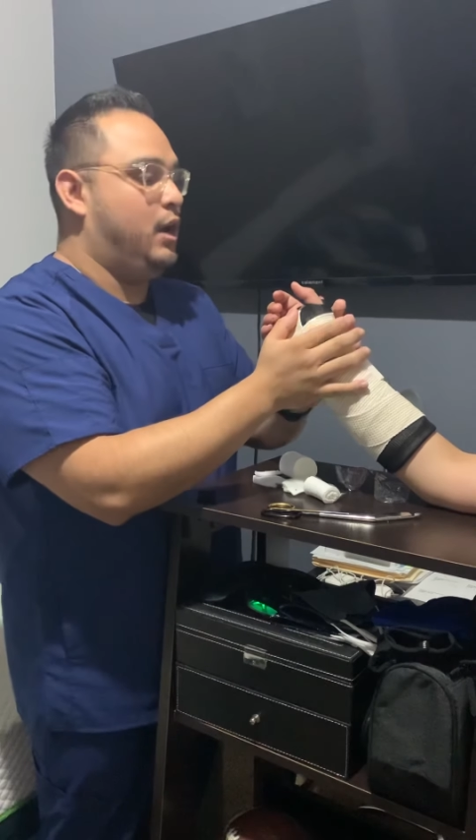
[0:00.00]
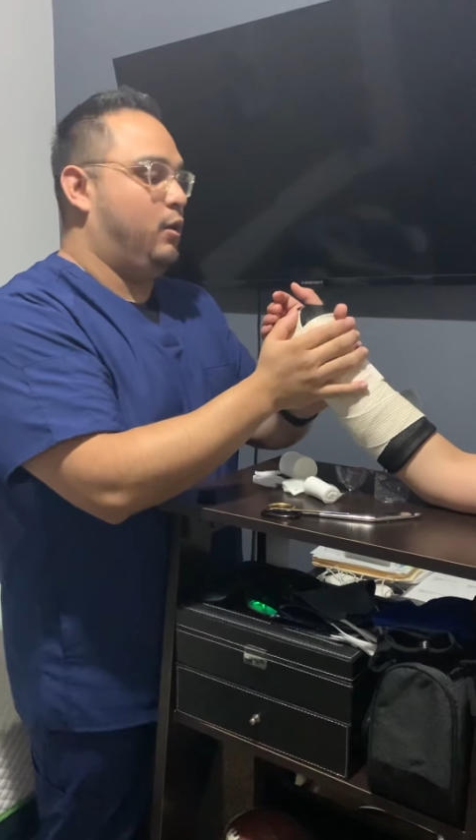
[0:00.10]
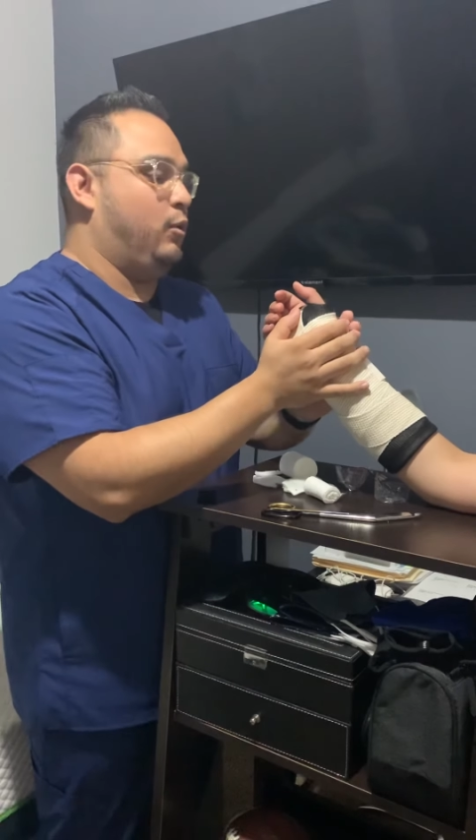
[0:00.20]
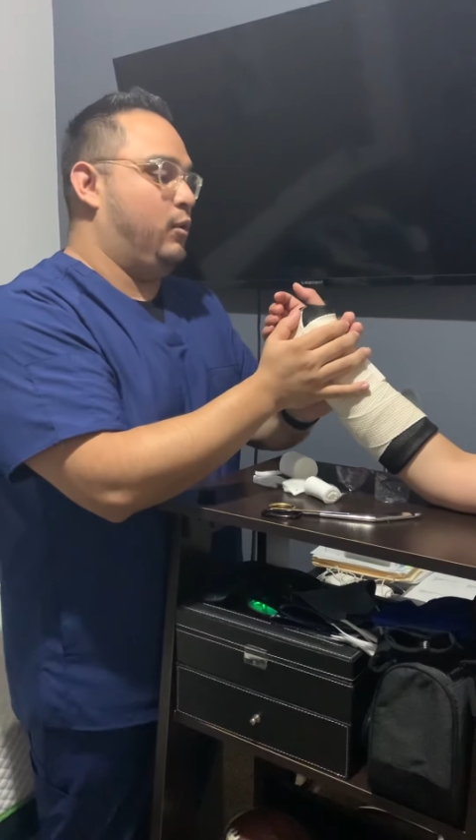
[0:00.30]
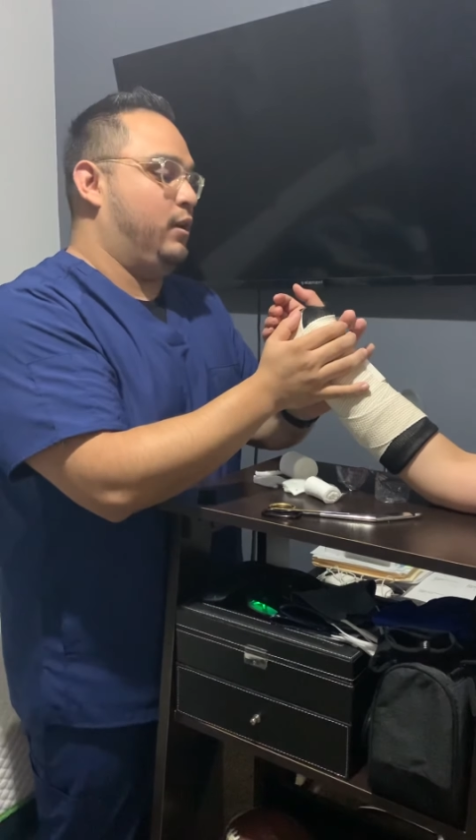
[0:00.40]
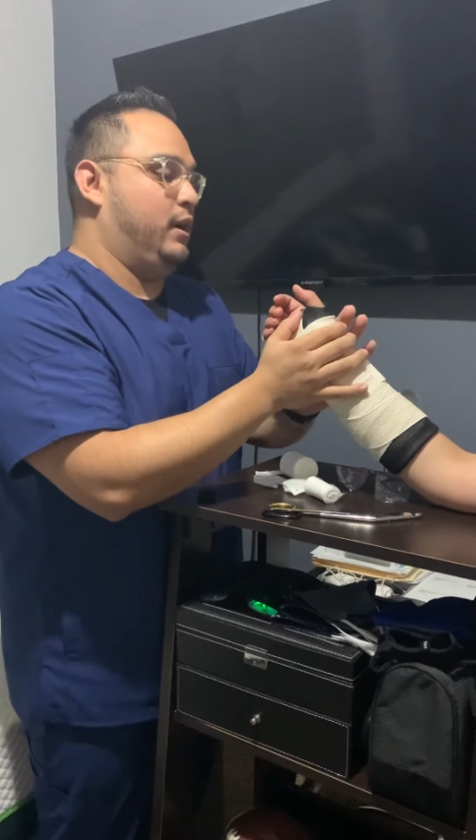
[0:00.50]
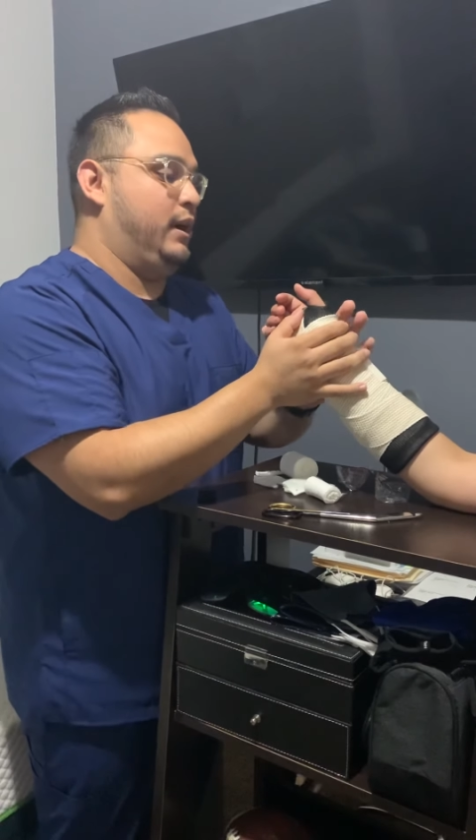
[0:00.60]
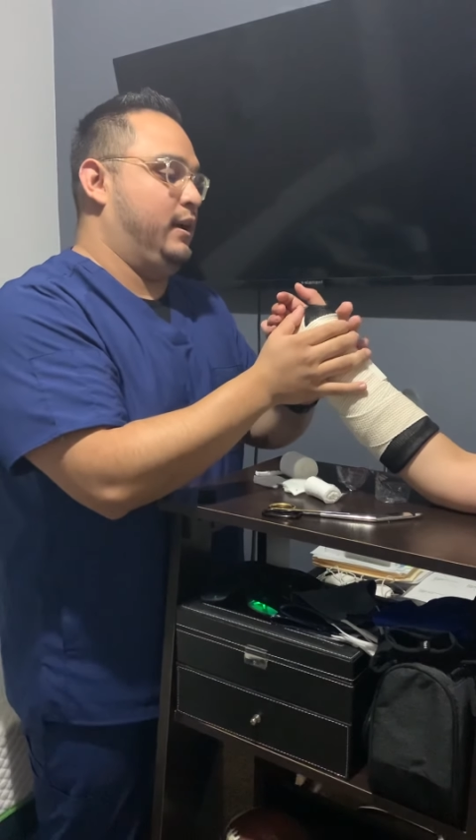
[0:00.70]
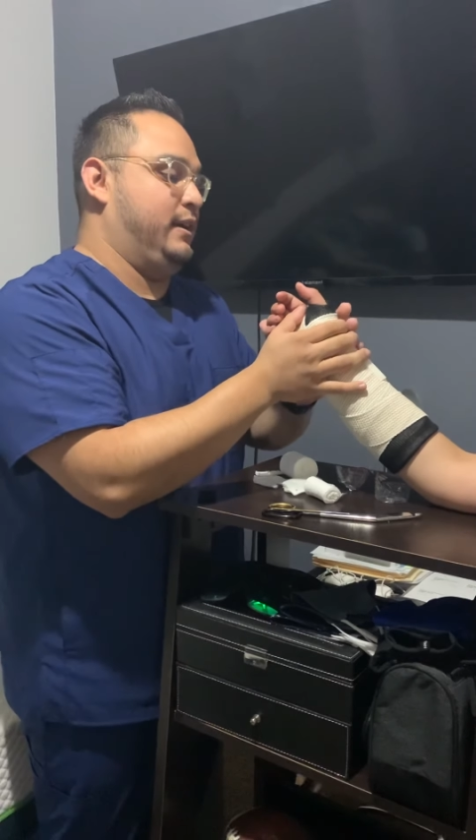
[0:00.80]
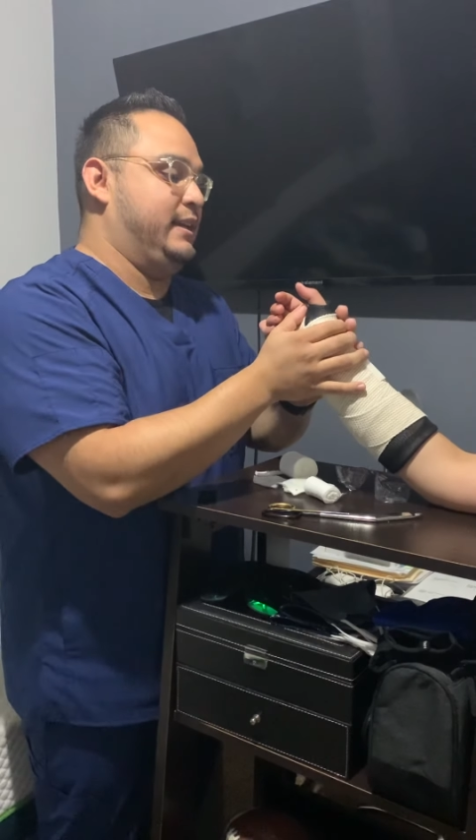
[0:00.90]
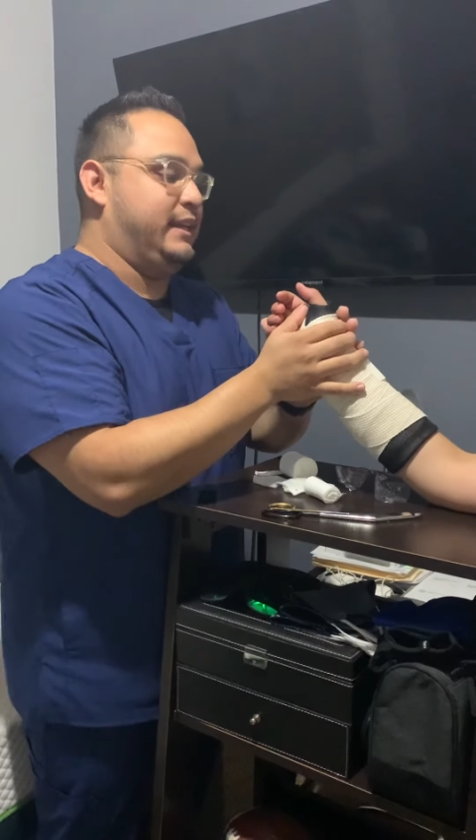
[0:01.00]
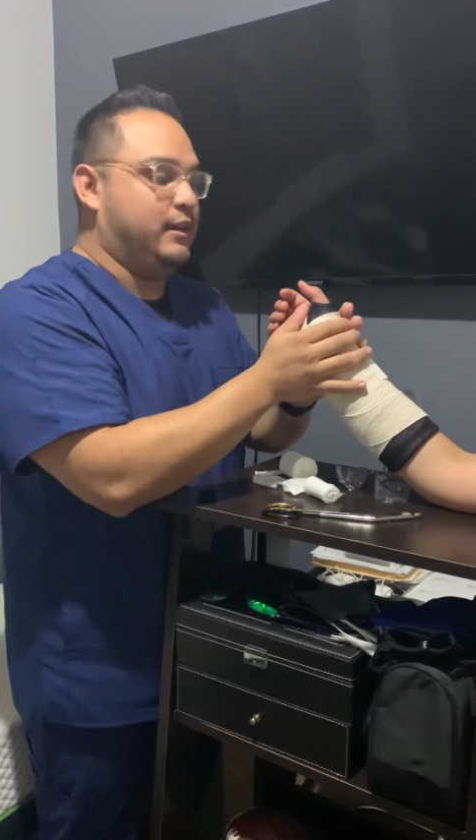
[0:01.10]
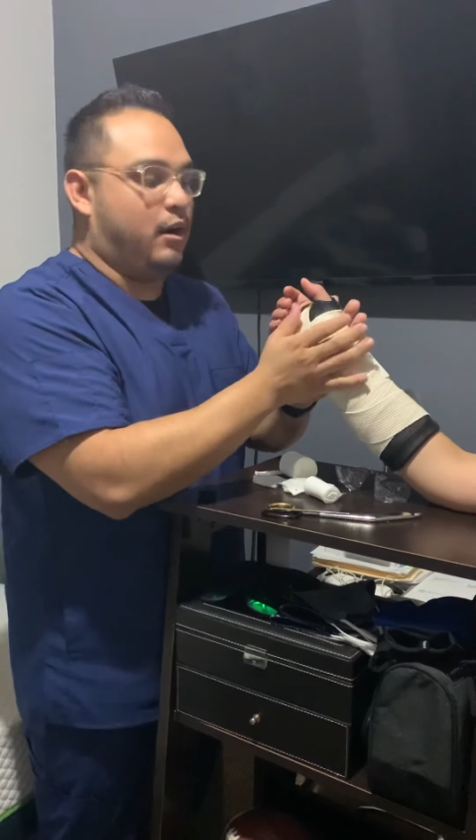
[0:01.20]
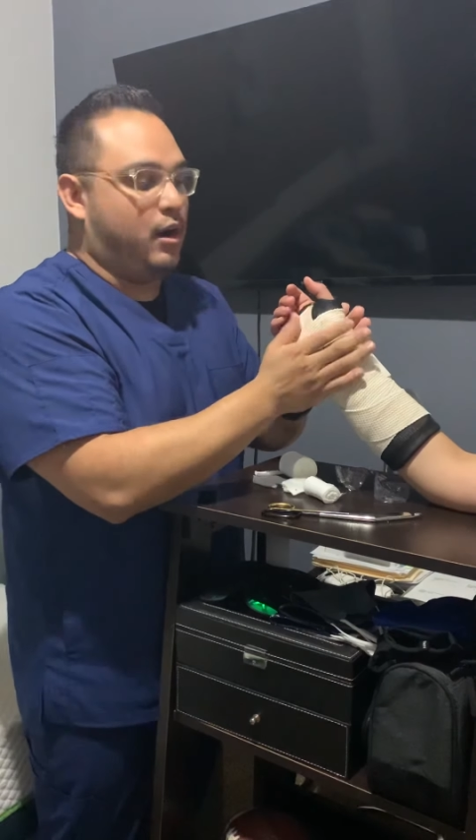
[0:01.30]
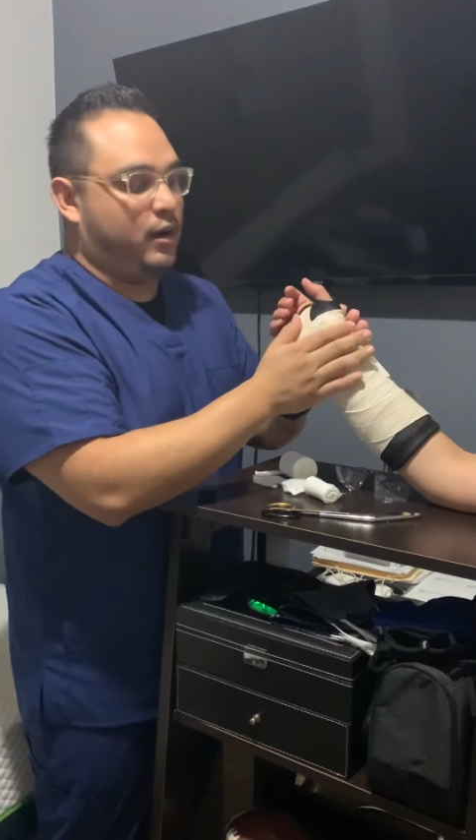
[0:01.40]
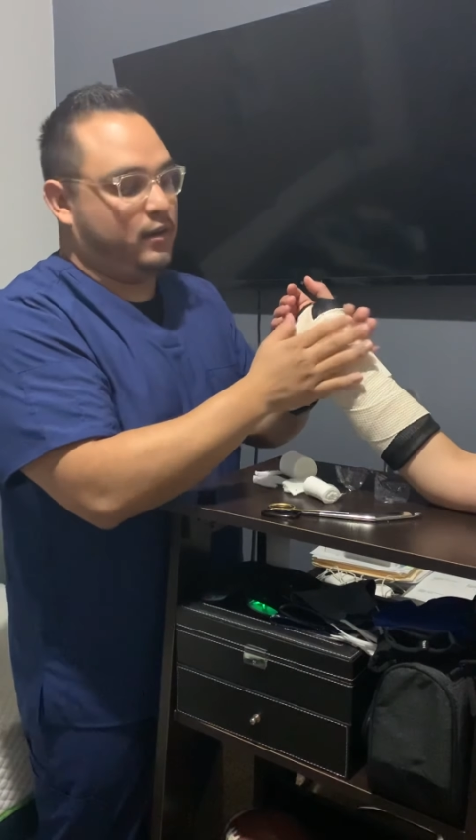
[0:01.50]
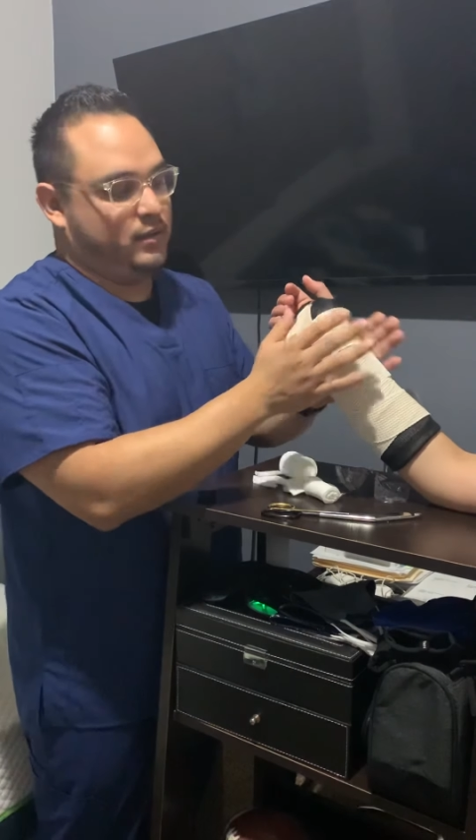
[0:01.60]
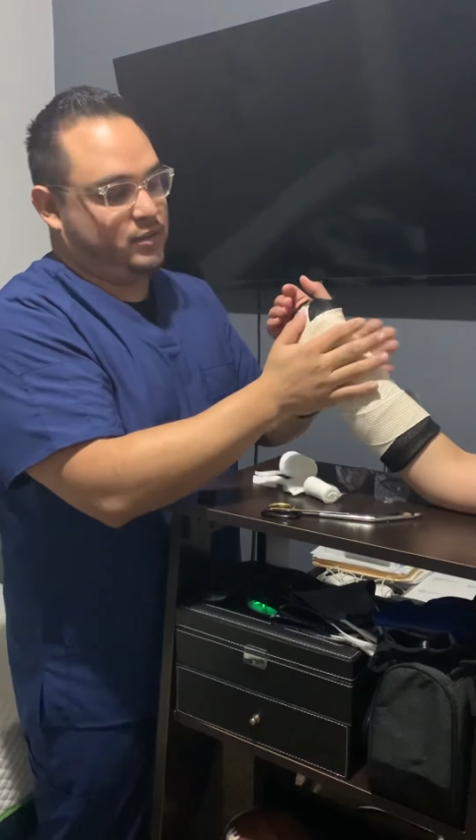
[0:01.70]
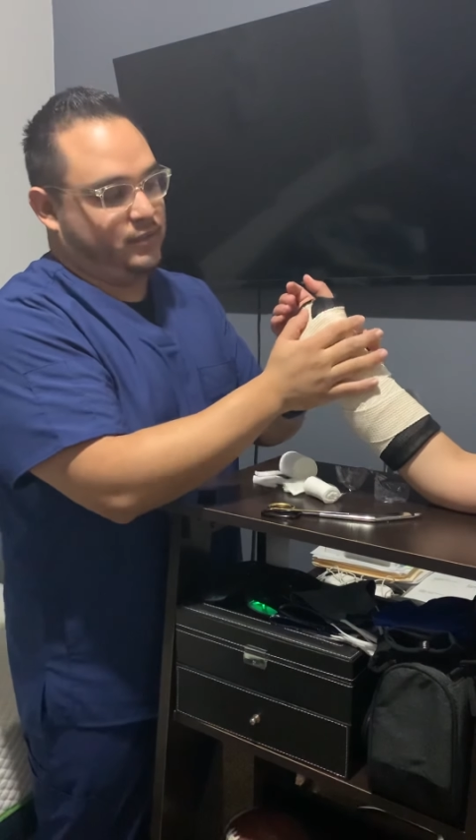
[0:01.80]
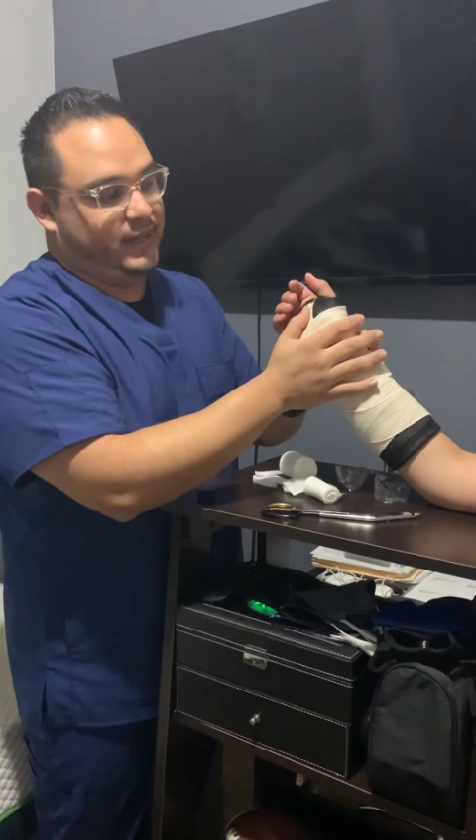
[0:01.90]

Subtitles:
or an ER until they